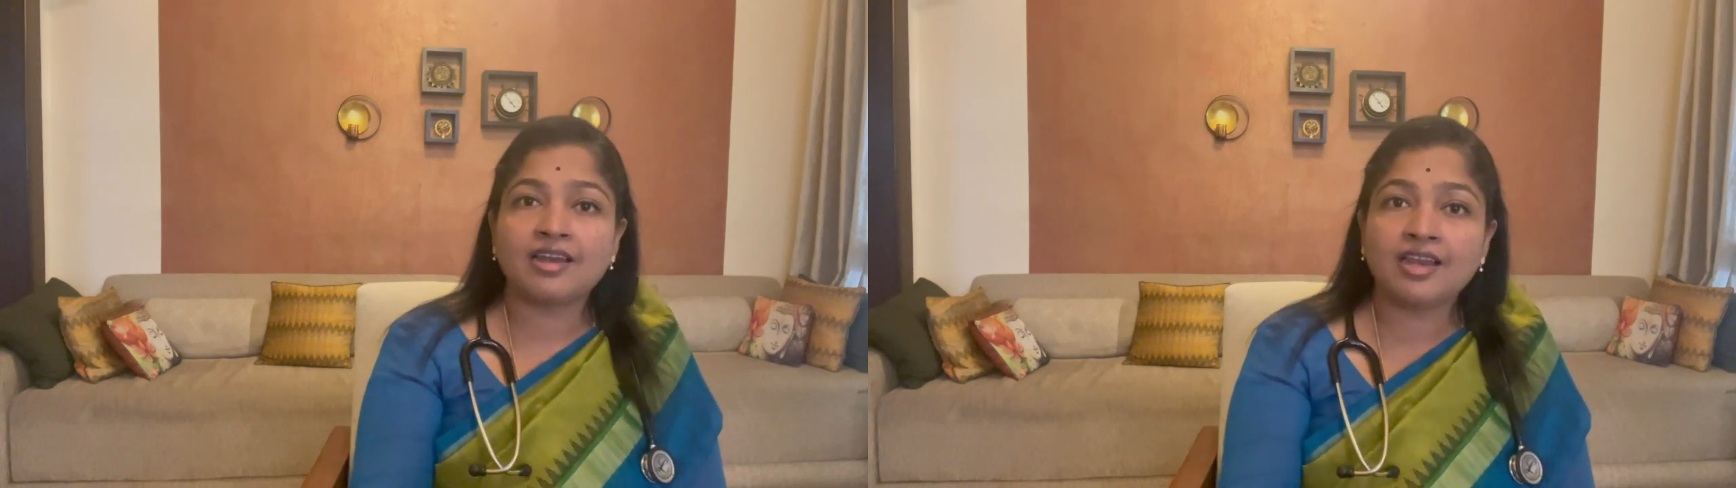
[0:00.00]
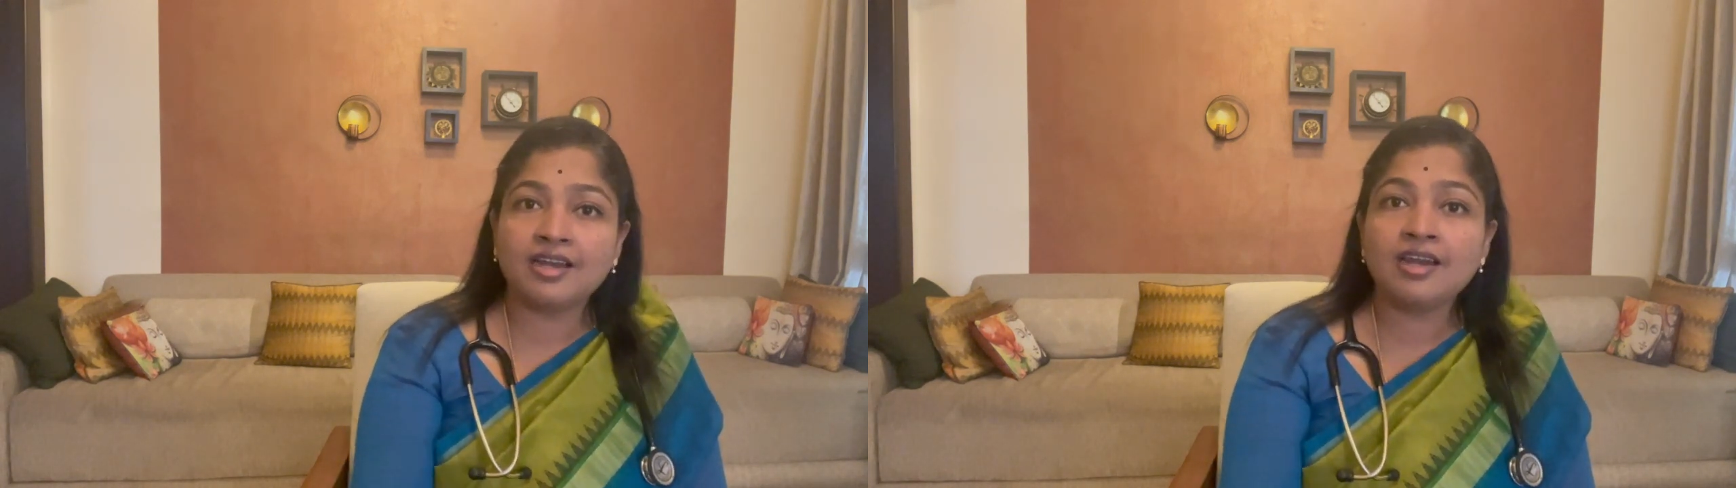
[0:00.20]

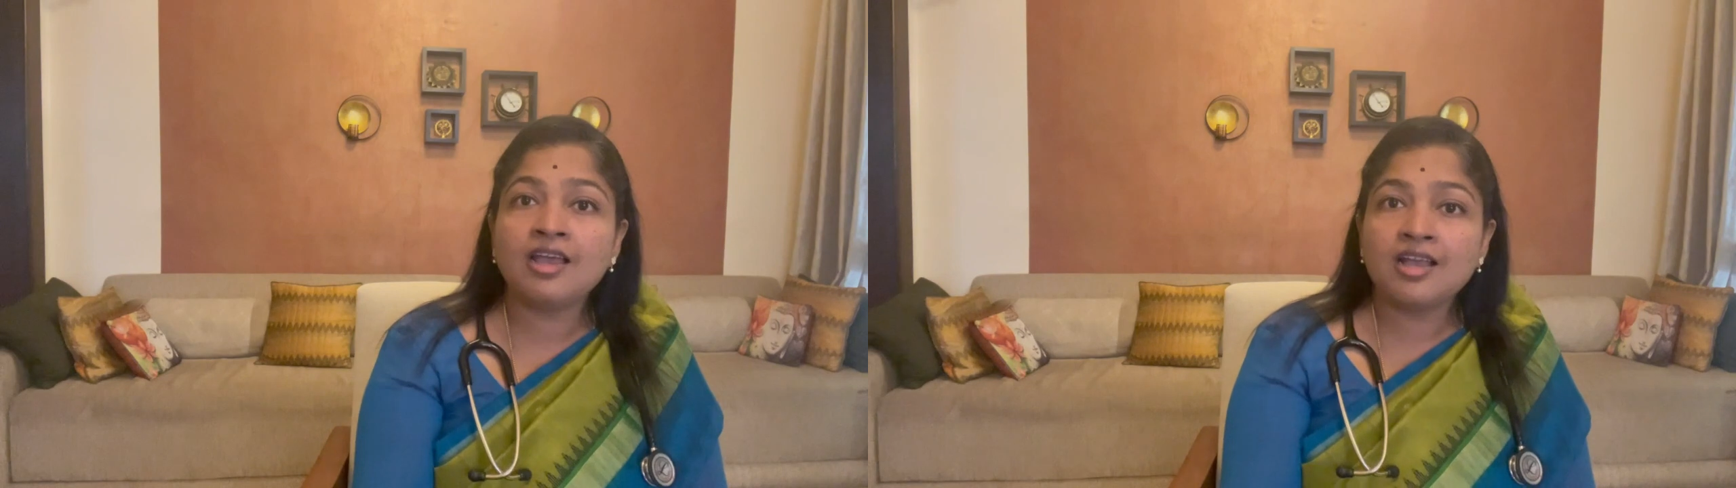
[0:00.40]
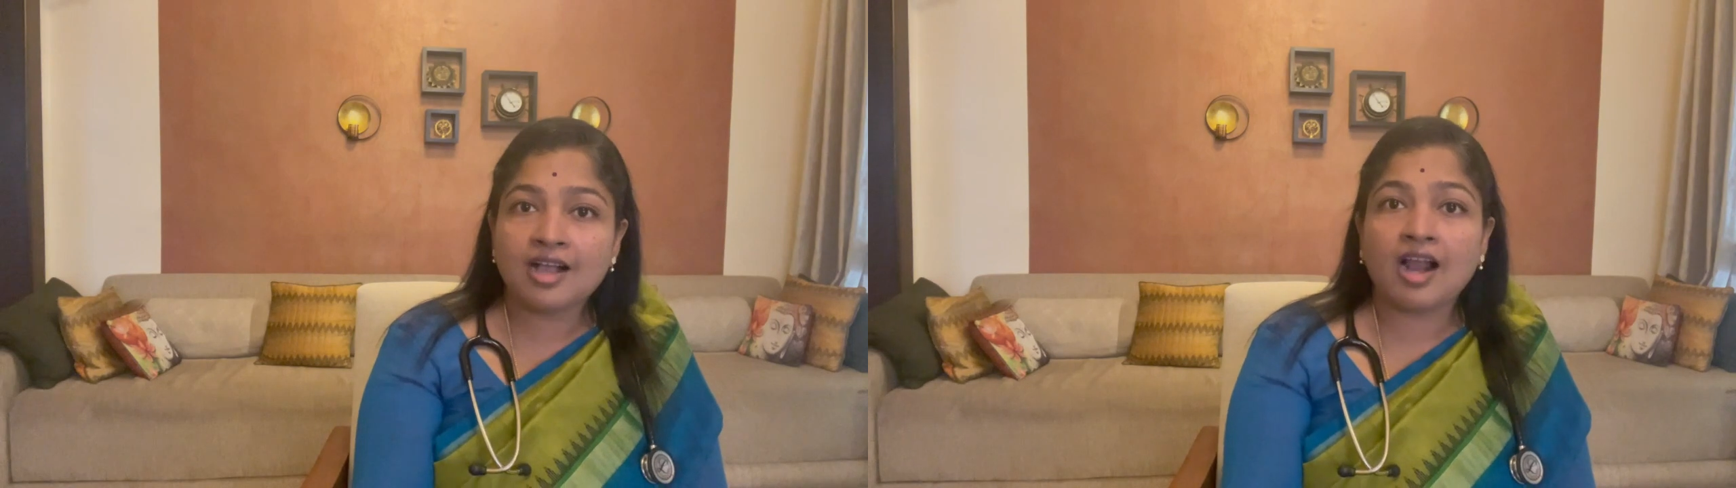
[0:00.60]
in
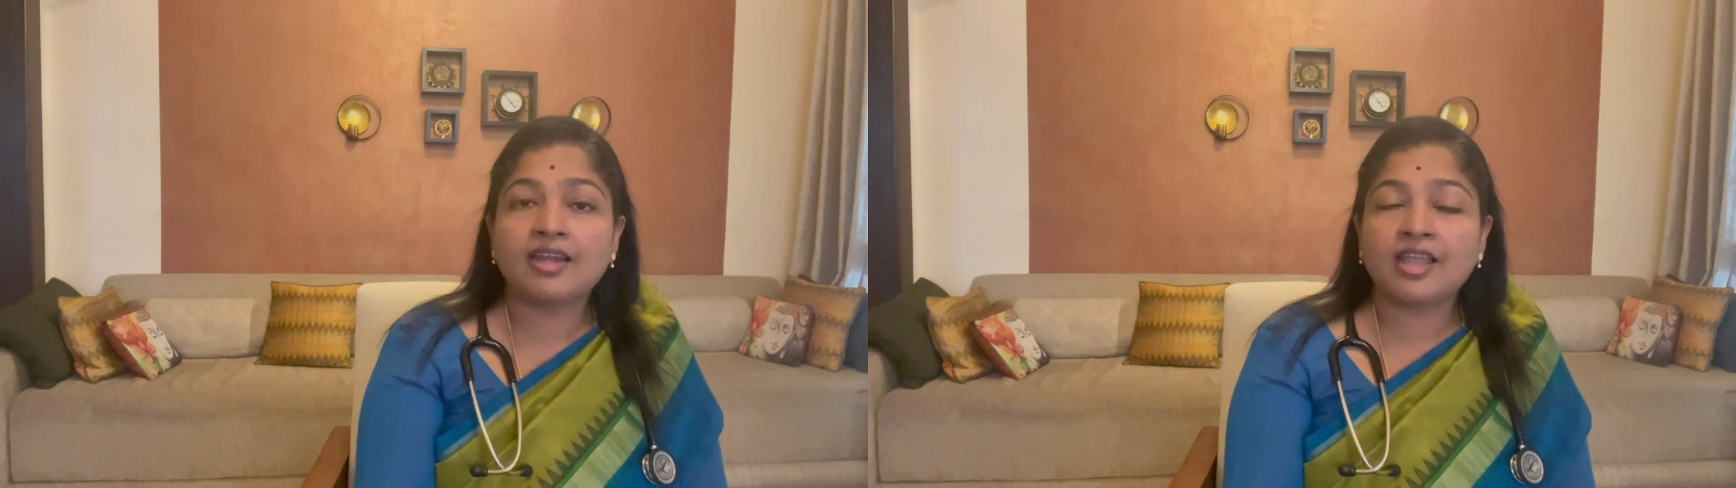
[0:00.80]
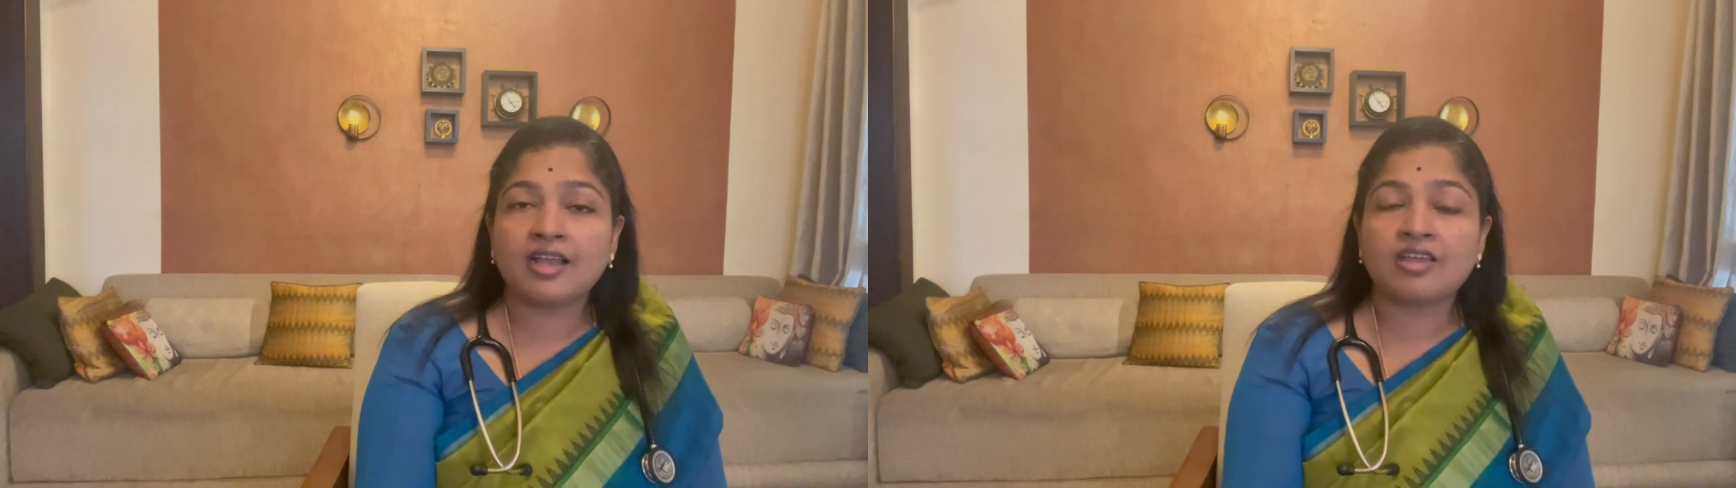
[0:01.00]

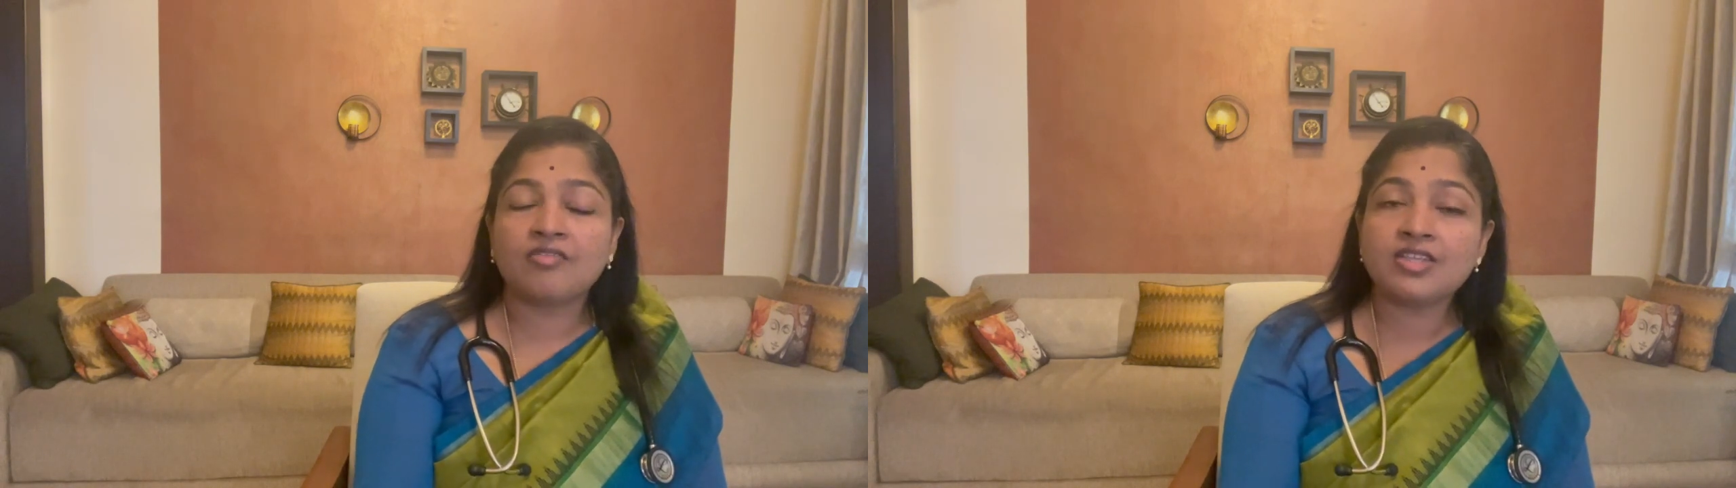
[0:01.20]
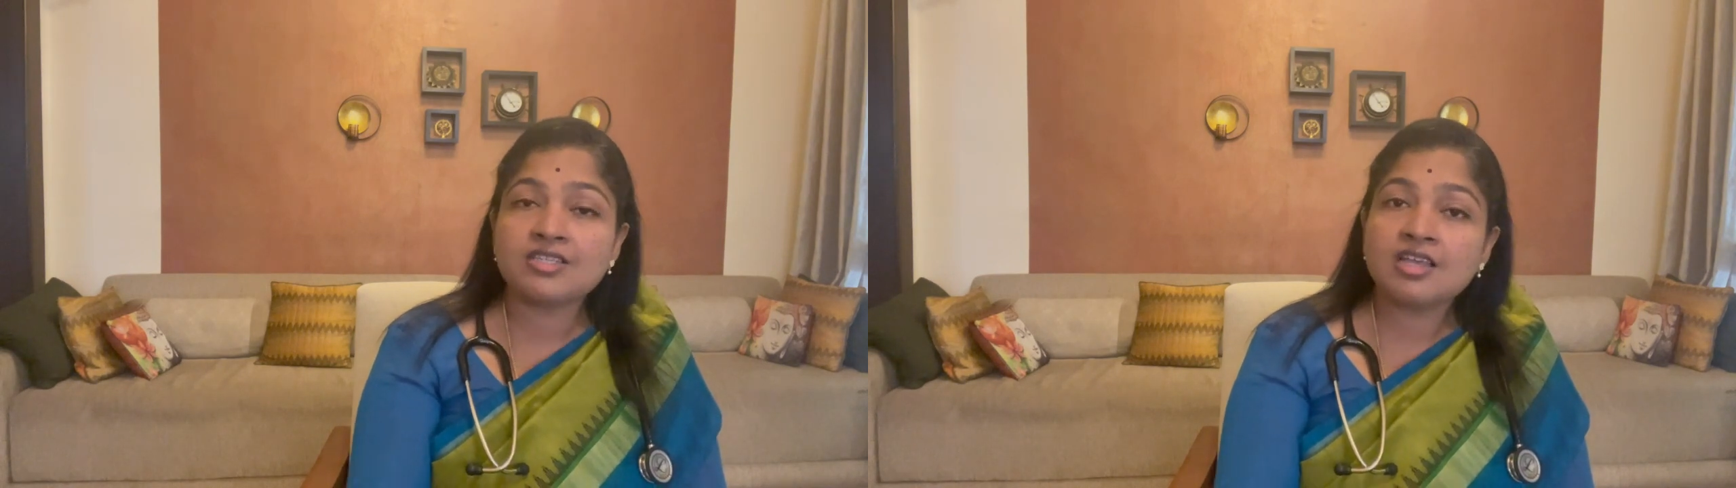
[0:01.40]
cardiac events,